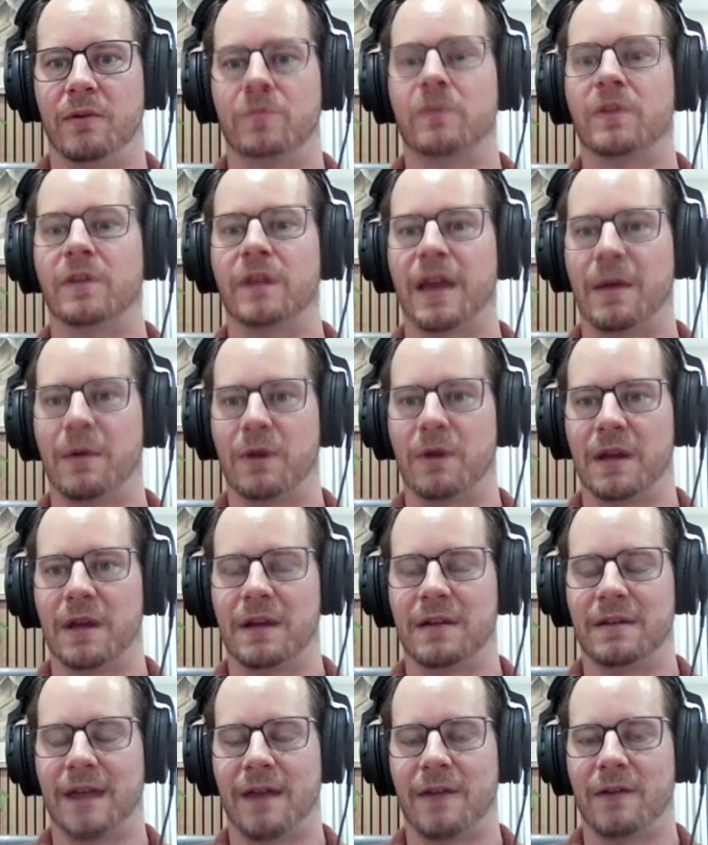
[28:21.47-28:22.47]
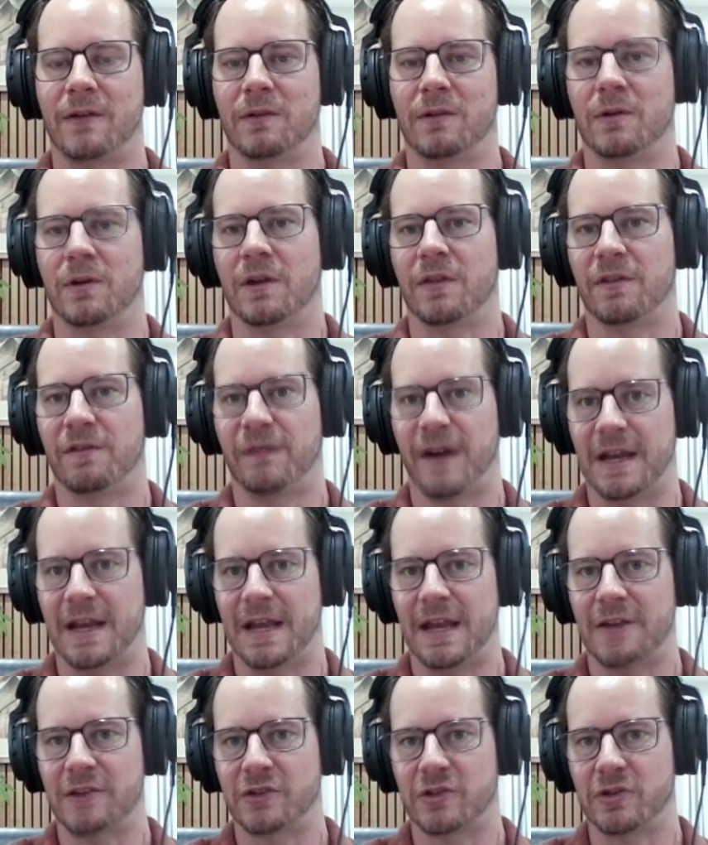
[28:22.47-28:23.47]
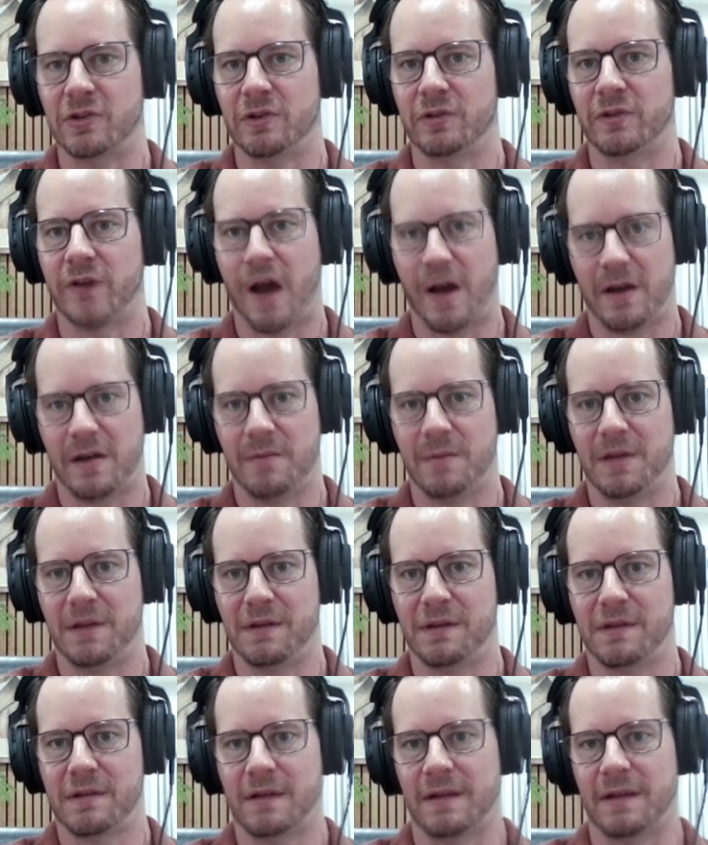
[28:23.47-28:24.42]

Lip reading: Today we're getting together to look at the financial documents,